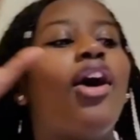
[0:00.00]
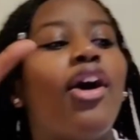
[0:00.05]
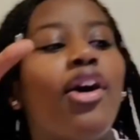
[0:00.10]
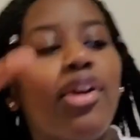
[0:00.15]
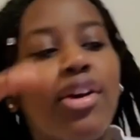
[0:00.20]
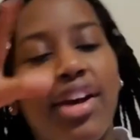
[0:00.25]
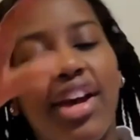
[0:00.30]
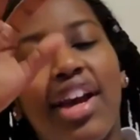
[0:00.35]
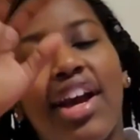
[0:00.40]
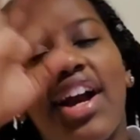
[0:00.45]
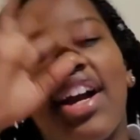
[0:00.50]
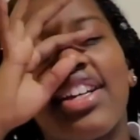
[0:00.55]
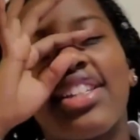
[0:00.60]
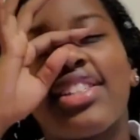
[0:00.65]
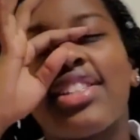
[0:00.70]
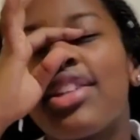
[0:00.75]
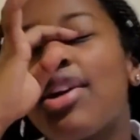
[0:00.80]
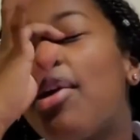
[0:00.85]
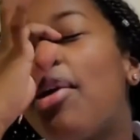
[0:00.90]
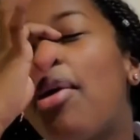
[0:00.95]
Okay, guys,
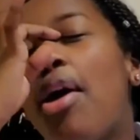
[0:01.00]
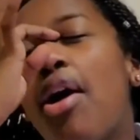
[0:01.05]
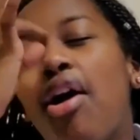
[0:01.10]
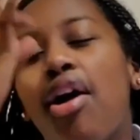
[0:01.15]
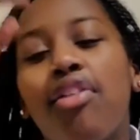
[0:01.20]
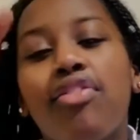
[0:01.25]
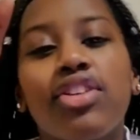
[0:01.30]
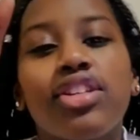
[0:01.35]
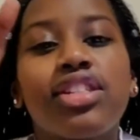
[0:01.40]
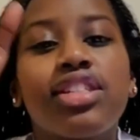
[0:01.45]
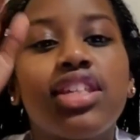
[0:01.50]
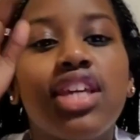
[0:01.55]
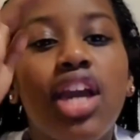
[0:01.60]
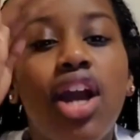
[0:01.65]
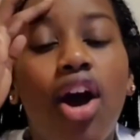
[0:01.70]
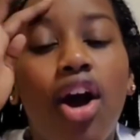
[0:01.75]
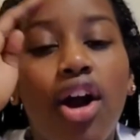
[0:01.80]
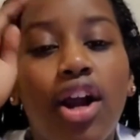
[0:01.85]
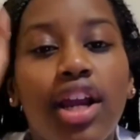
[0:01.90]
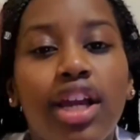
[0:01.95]
so obviously
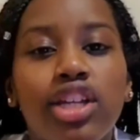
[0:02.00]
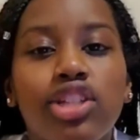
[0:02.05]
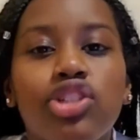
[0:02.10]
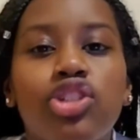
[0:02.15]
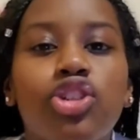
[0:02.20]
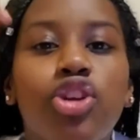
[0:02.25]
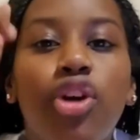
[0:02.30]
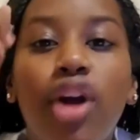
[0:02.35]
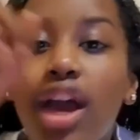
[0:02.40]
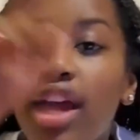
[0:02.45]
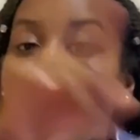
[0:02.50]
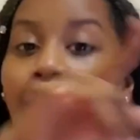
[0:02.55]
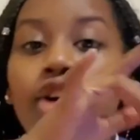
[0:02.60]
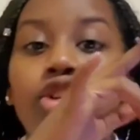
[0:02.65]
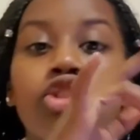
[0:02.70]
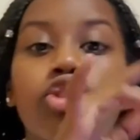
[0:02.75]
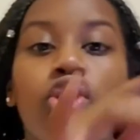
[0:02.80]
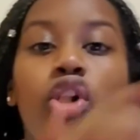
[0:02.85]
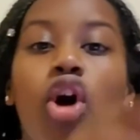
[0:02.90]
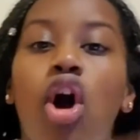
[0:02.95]
our intro and
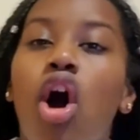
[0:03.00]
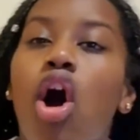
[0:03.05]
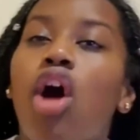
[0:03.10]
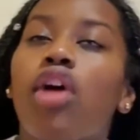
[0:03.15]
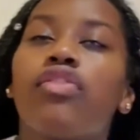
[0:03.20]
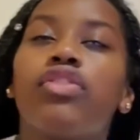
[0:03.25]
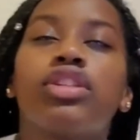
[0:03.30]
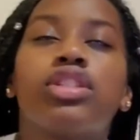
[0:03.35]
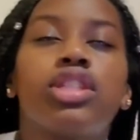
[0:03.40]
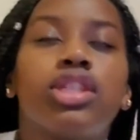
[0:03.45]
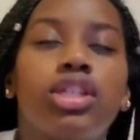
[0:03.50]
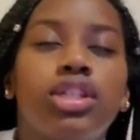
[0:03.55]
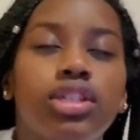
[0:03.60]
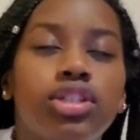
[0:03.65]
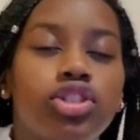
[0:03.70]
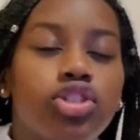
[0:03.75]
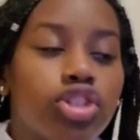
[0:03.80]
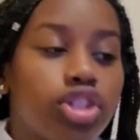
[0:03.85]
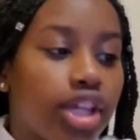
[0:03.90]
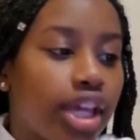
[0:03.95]
outro obviously
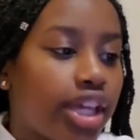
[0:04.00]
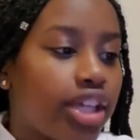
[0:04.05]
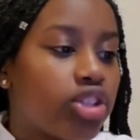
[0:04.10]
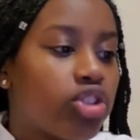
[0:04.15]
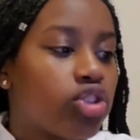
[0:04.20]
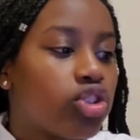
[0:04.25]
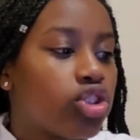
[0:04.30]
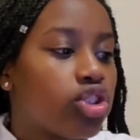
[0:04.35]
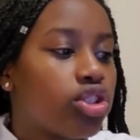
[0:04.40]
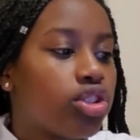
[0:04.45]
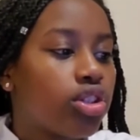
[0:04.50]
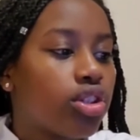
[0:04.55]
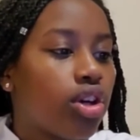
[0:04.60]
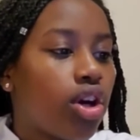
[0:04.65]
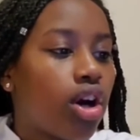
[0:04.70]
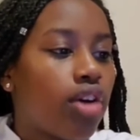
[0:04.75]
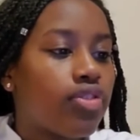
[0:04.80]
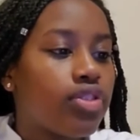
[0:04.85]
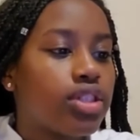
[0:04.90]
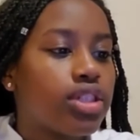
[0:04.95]
changed,
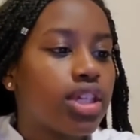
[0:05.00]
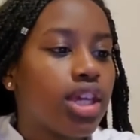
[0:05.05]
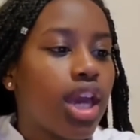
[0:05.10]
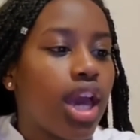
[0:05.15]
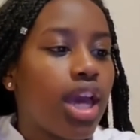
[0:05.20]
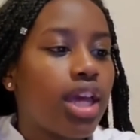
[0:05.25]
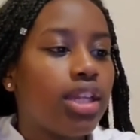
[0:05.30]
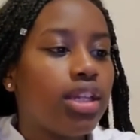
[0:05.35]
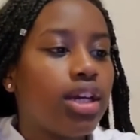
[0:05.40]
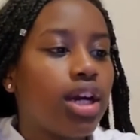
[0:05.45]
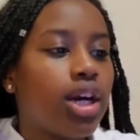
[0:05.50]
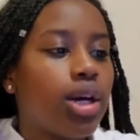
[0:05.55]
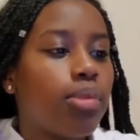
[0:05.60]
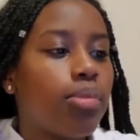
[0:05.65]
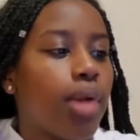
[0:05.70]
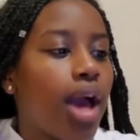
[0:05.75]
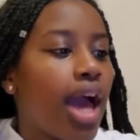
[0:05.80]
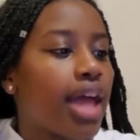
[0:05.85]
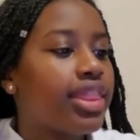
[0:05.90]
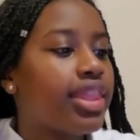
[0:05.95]
obviously, and
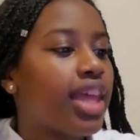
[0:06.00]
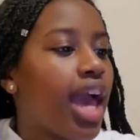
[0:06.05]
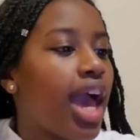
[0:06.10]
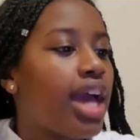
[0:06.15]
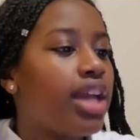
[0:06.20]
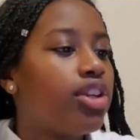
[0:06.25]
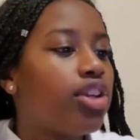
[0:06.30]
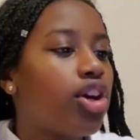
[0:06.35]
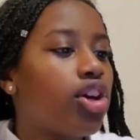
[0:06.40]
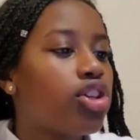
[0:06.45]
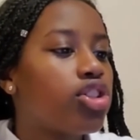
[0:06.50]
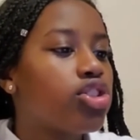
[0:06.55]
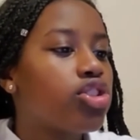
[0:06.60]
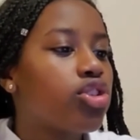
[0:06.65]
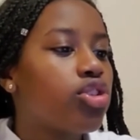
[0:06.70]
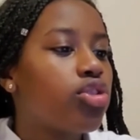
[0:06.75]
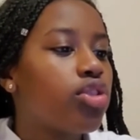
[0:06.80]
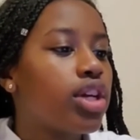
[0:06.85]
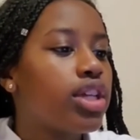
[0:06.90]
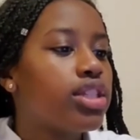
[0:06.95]
at the end
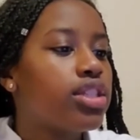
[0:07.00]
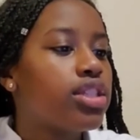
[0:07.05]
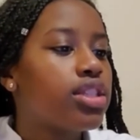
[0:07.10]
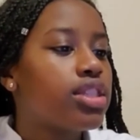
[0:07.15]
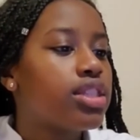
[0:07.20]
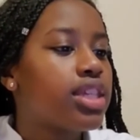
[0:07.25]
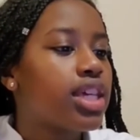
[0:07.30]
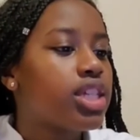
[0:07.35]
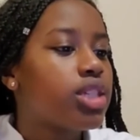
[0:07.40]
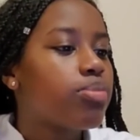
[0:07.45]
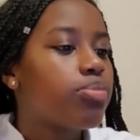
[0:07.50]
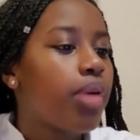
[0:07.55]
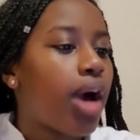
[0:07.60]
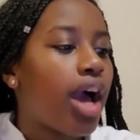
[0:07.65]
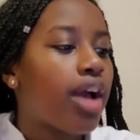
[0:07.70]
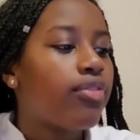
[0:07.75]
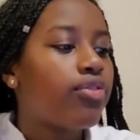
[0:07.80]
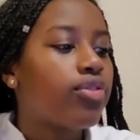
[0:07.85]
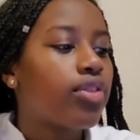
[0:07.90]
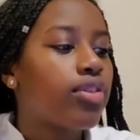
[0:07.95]
also it says bye,
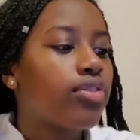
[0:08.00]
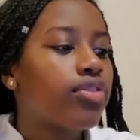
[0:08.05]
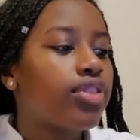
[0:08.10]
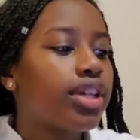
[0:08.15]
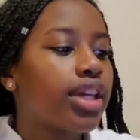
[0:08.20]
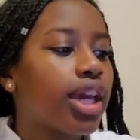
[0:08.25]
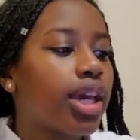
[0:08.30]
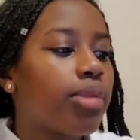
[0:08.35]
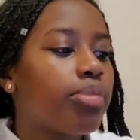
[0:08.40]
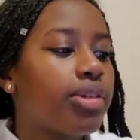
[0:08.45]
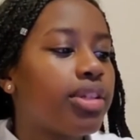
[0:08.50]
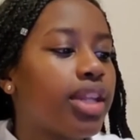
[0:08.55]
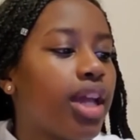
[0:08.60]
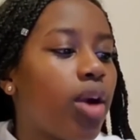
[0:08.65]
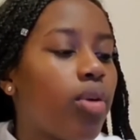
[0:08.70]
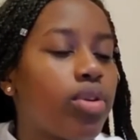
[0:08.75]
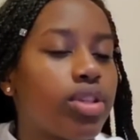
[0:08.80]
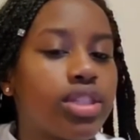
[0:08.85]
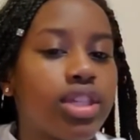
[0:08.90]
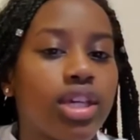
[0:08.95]
Forever Gang, but
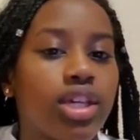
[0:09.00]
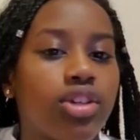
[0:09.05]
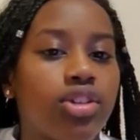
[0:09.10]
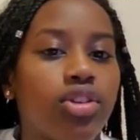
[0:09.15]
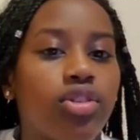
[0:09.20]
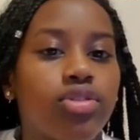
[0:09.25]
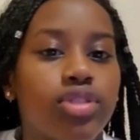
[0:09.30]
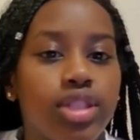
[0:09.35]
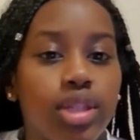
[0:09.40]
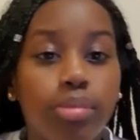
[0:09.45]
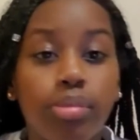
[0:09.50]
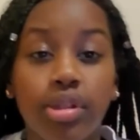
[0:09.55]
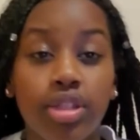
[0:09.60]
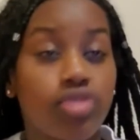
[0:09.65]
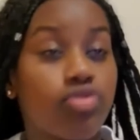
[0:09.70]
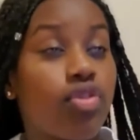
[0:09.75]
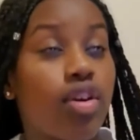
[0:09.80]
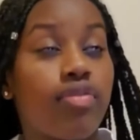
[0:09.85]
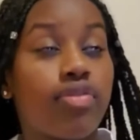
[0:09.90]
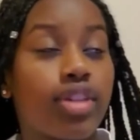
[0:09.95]
now we say, you know, Siblings
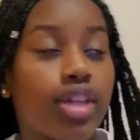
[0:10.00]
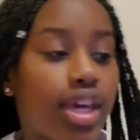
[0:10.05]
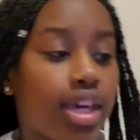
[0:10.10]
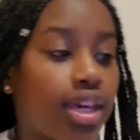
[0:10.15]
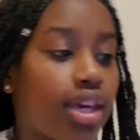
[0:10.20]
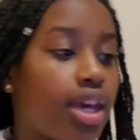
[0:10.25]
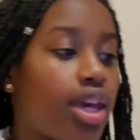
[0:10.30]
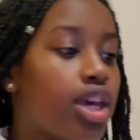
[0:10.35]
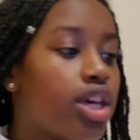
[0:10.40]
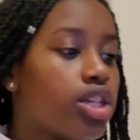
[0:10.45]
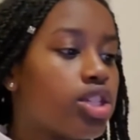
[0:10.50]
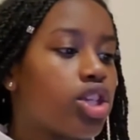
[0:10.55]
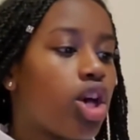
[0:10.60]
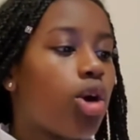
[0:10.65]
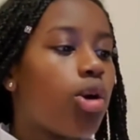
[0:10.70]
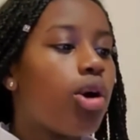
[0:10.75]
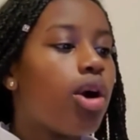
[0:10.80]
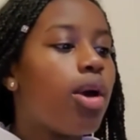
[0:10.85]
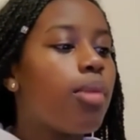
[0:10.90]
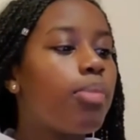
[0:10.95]
Forever Gang.
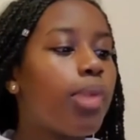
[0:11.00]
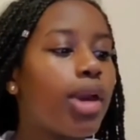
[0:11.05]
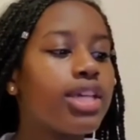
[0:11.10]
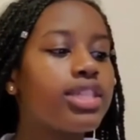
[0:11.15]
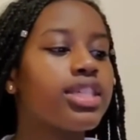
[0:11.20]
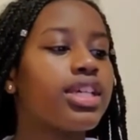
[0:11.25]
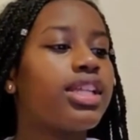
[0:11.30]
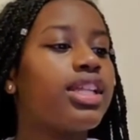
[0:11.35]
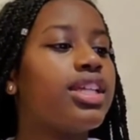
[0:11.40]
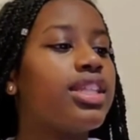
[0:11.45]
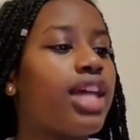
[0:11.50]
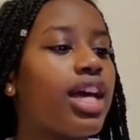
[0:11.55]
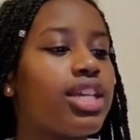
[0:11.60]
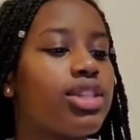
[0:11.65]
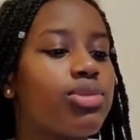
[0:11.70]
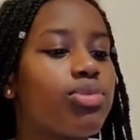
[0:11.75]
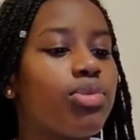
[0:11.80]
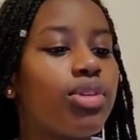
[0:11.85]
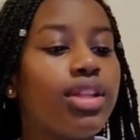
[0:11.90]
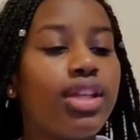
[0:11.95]
So, basically,
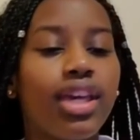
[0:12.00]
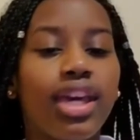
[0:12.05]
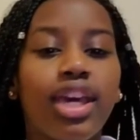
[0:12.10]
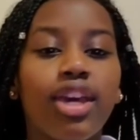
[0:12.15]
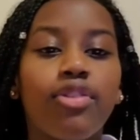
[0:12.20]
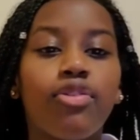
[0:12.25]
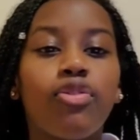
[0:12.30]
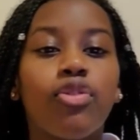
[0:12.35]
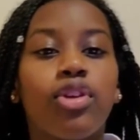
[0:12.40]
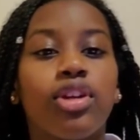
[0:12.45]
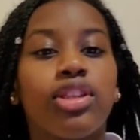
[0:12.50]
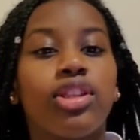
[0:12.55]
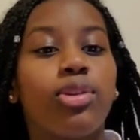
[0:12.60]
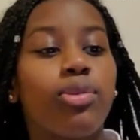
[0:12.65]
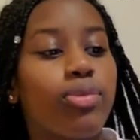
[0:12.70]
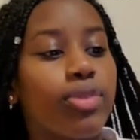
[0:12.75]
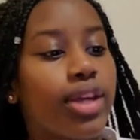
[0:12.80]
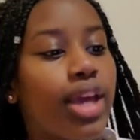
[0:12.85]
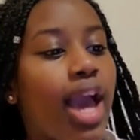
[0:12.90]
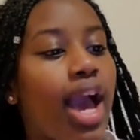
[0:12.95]
that's really it for the
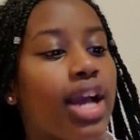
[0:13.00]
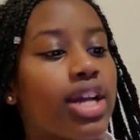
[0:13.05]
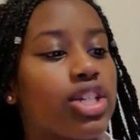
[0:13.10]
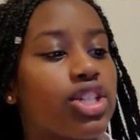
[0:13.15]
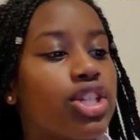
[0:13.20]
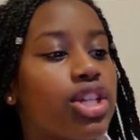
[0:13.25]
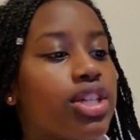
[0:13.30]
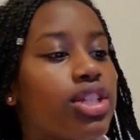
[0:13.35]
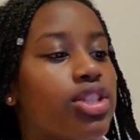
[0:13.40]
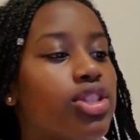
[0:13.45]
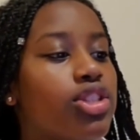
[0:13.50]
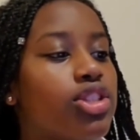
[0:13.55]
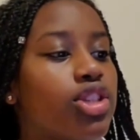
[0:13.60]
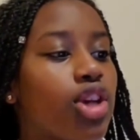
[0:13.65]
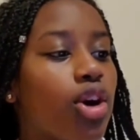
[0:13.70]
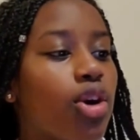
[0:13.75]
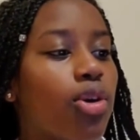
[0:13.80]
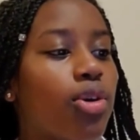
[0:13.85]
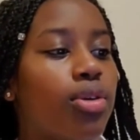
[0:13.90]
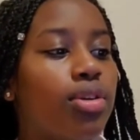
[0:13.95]
reaction.
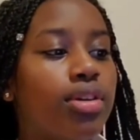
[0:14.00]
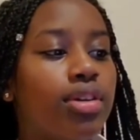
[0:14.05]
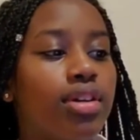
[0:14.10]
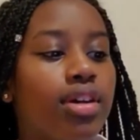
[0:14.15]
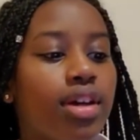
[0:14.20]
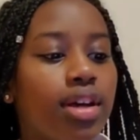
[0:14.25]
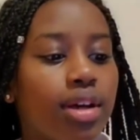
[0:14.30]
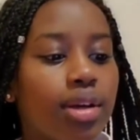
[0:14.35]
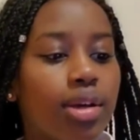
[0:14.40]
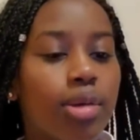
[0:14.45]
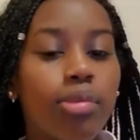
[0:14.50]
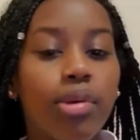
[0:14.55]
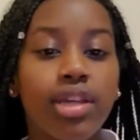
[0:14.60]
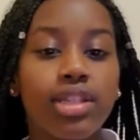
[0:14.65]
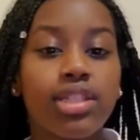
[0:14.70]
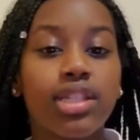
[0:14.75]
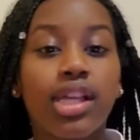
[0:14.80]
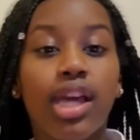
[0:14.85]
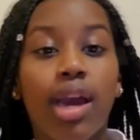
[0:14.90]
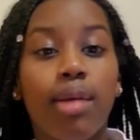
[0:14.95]
So,
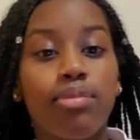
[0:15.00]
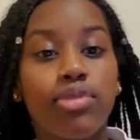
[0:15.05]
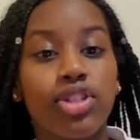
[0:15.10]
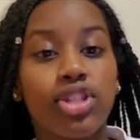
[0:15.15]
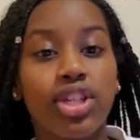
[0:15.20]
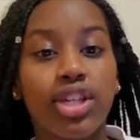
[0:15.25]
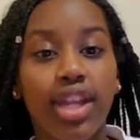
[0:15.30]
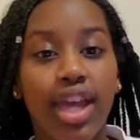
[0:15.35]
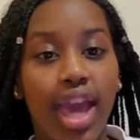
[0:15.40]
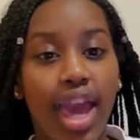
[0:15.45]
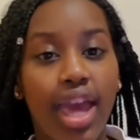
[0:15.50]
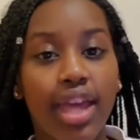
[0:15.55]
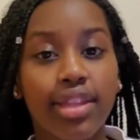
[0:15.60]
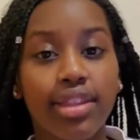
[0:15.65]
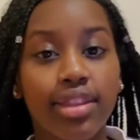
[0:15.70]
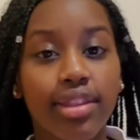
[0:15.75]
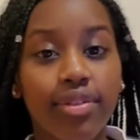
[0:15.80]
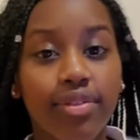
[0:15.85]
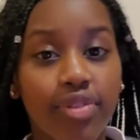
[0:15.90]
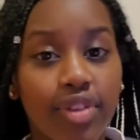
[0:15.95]
basically, I'm just going to
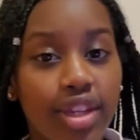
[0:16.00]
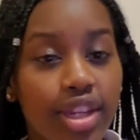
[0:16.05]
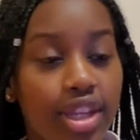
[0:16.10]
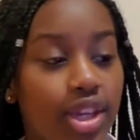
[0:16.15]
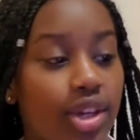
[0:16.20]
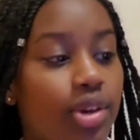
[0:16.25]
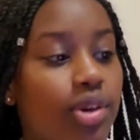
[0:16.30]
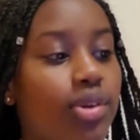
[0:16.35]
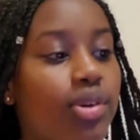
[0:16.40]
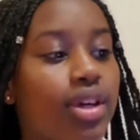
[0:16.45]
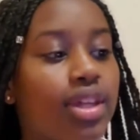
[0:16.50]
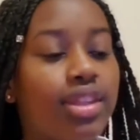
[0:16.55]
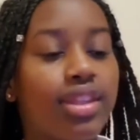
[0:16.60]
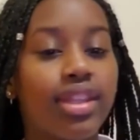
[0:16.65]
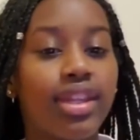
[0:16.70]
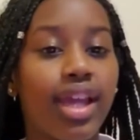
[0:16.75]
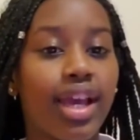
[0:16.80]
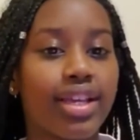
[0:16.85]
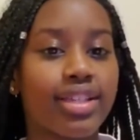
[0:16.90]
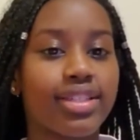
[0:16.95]
end the video in the
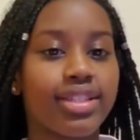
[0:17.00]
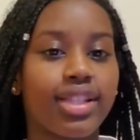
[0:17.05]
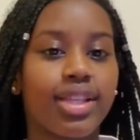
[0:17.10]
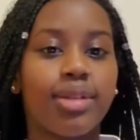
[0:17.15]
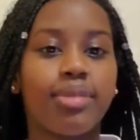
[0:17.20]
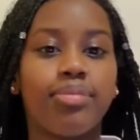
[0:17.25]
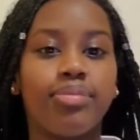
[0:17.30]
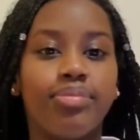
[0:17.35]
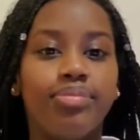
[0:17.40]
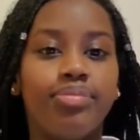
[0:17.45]
next clip.